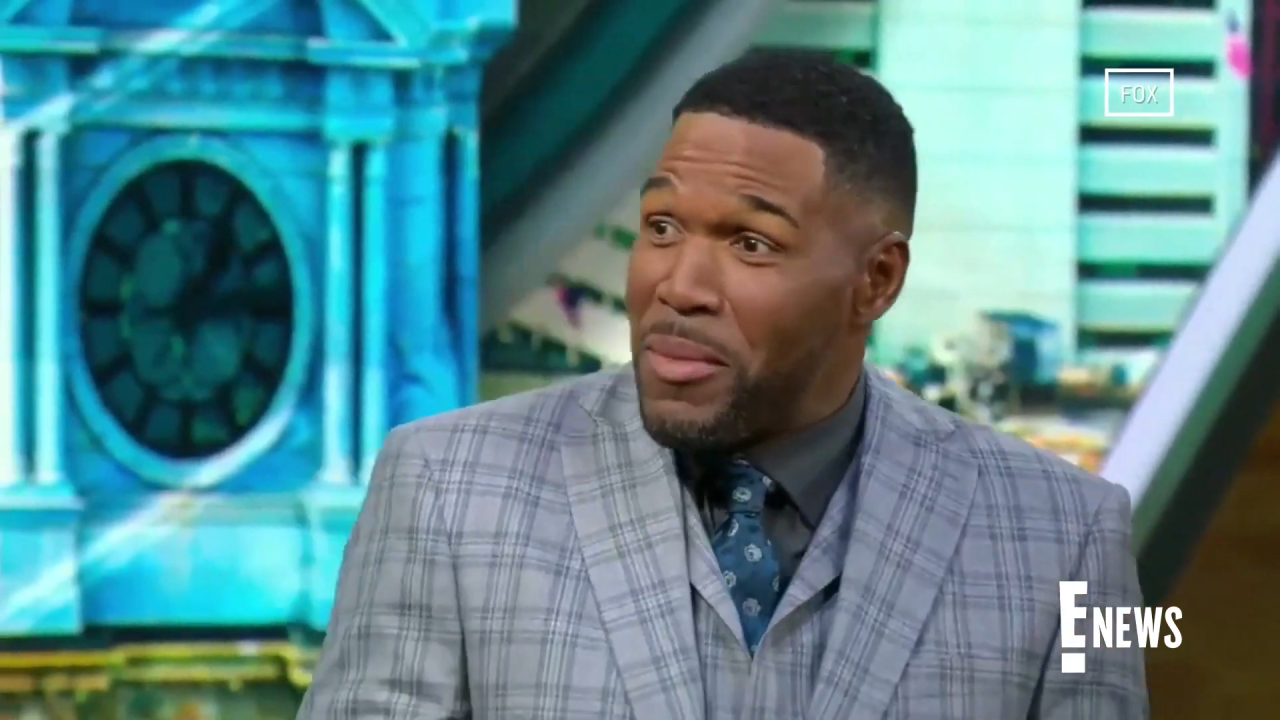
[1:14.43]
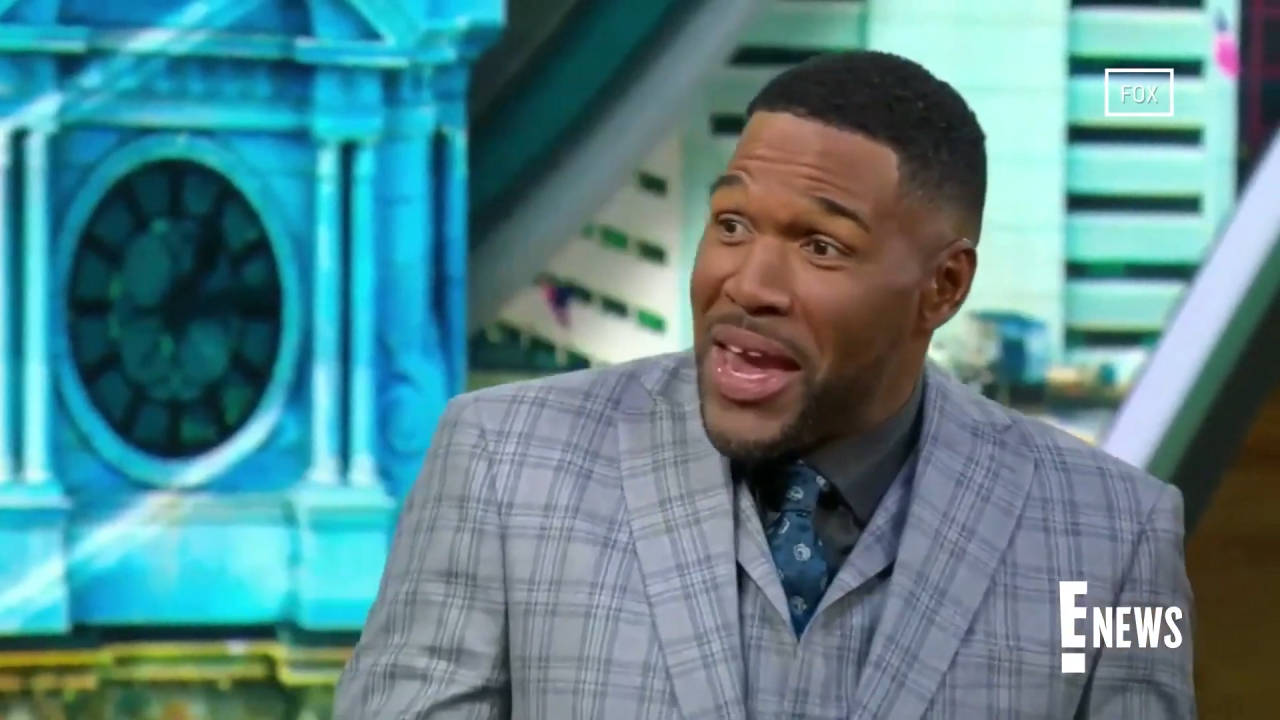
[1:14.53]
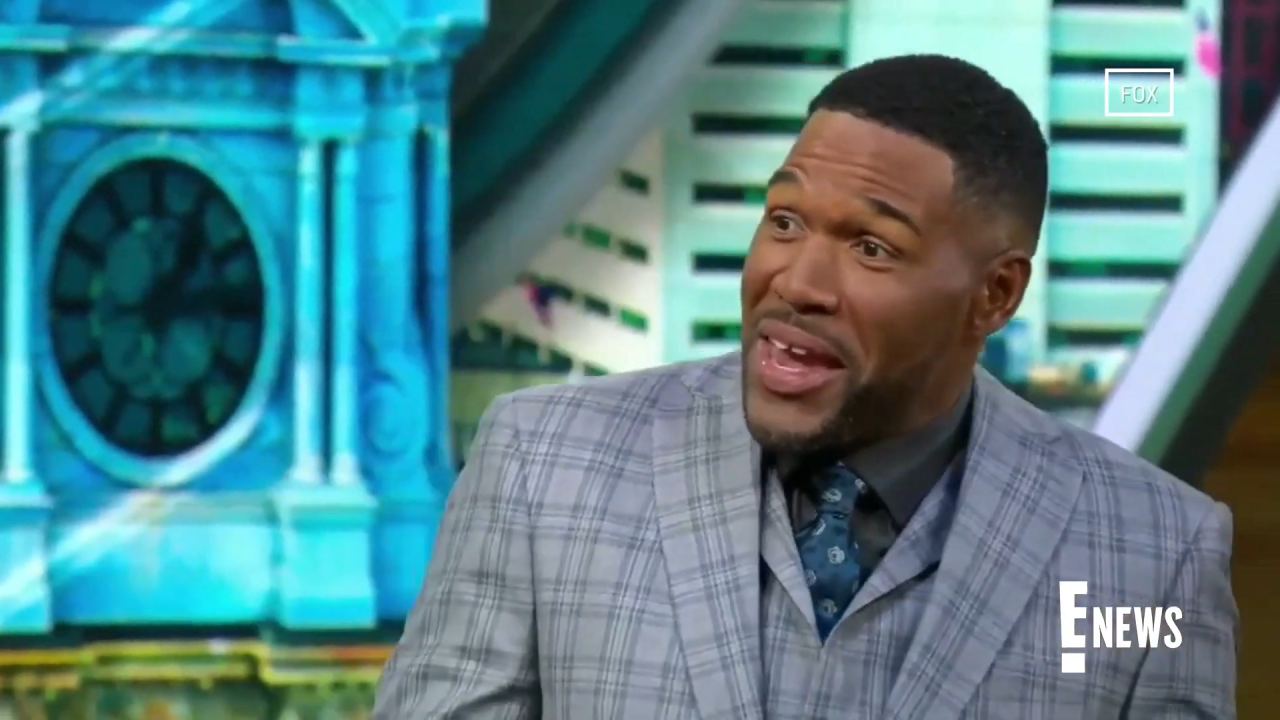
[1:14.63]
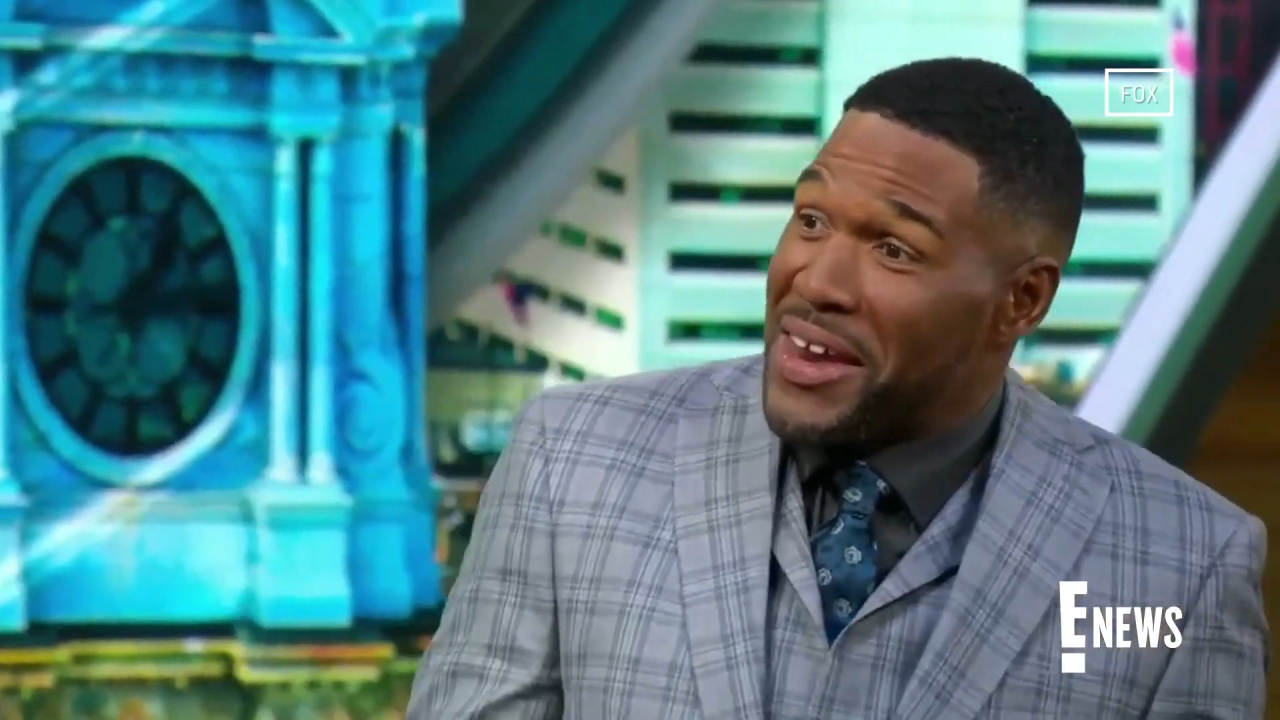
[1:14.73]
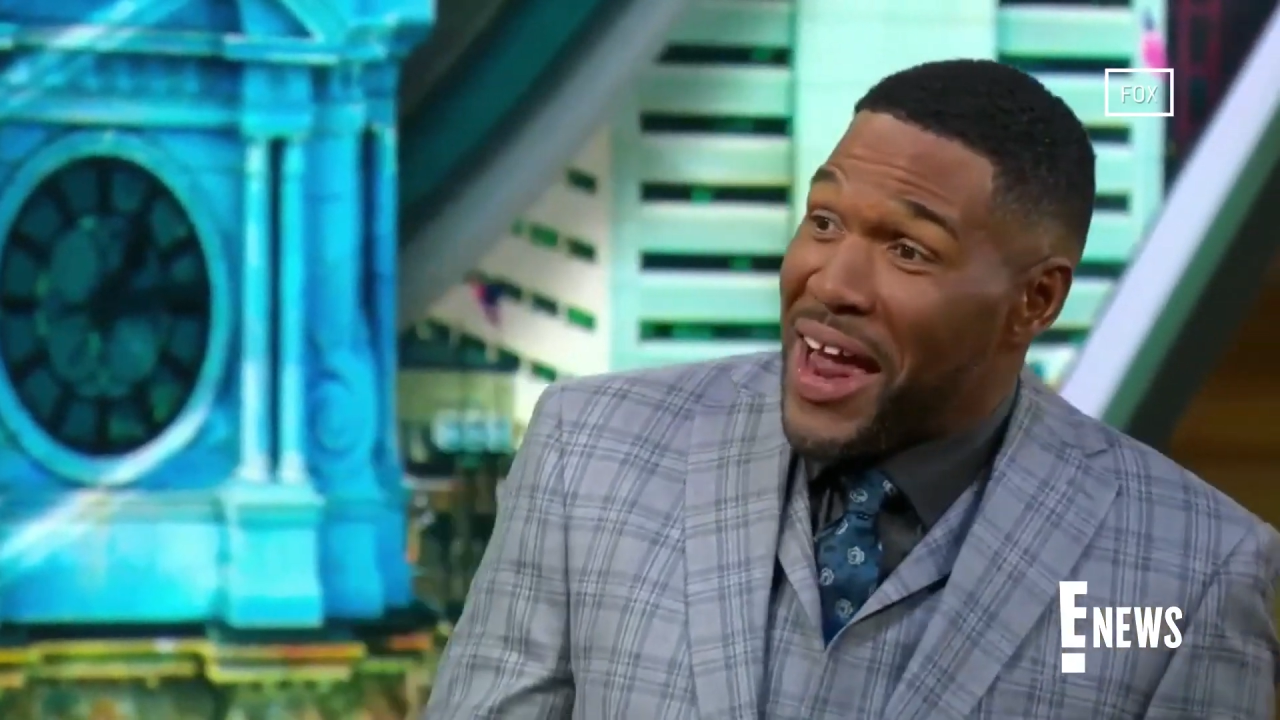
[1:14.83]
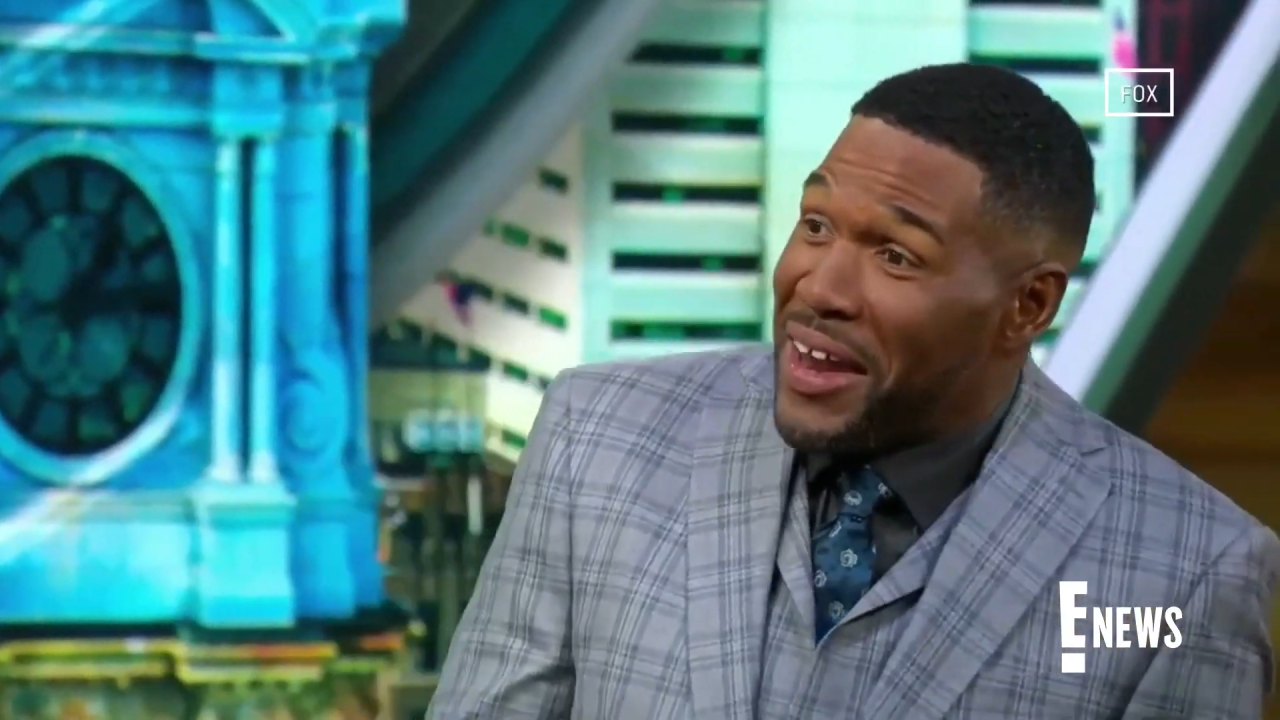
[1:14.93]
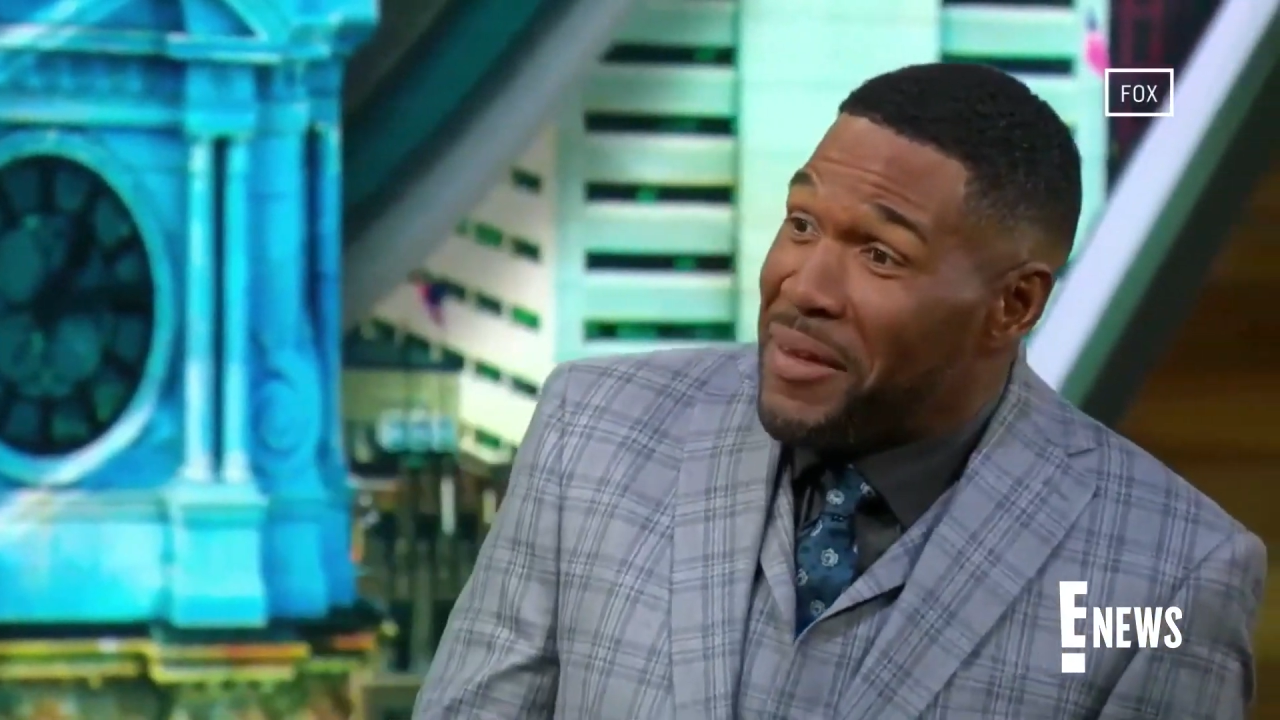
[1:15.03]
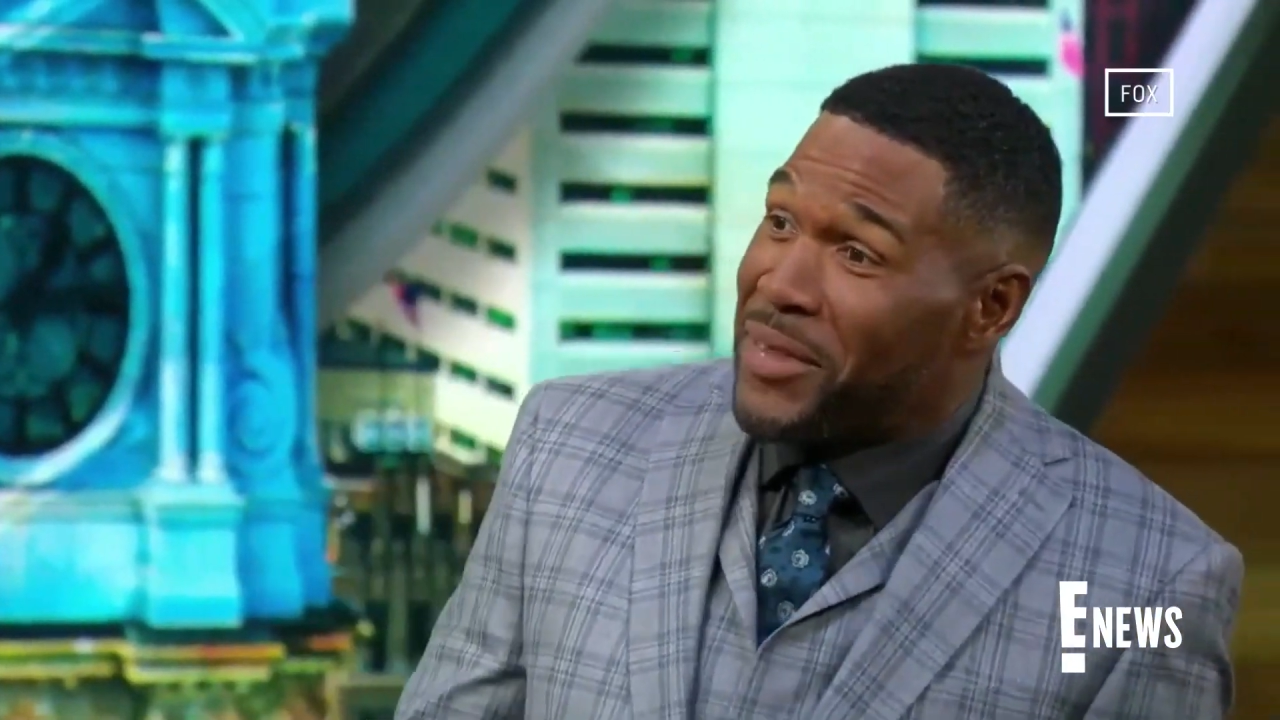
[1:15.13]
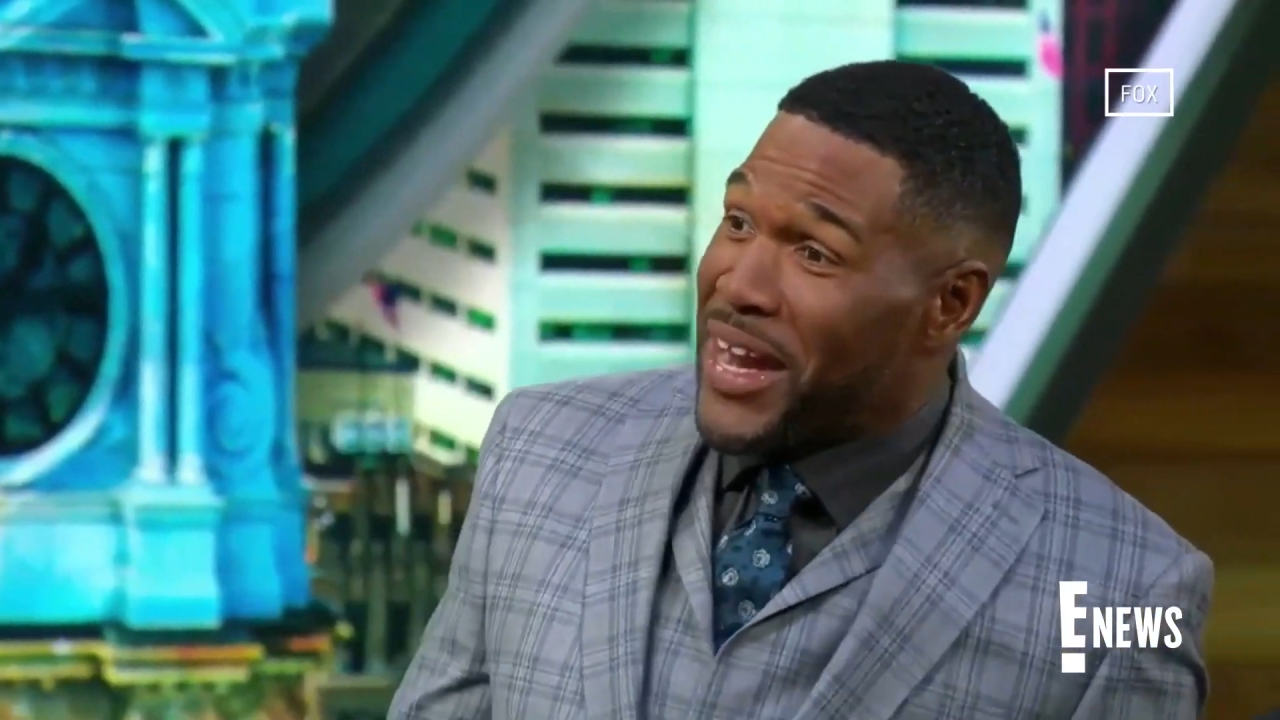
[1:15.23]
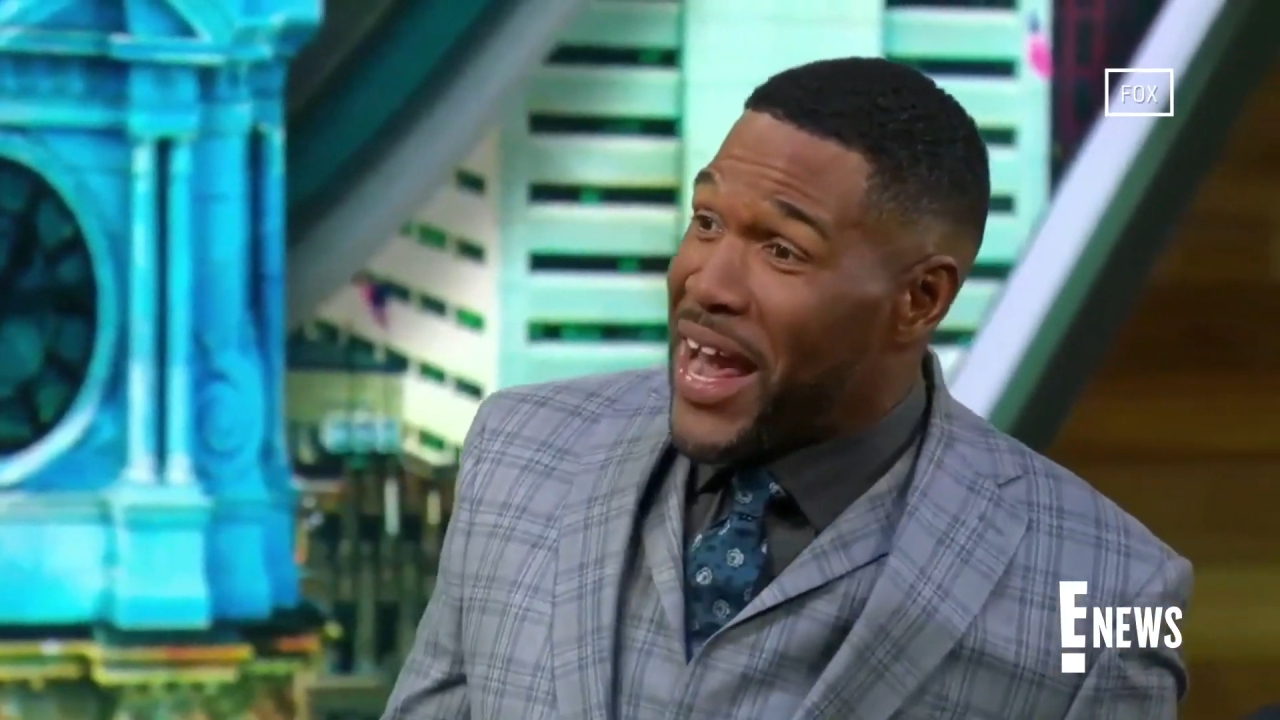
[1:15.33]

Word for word: Jimmy Johnson,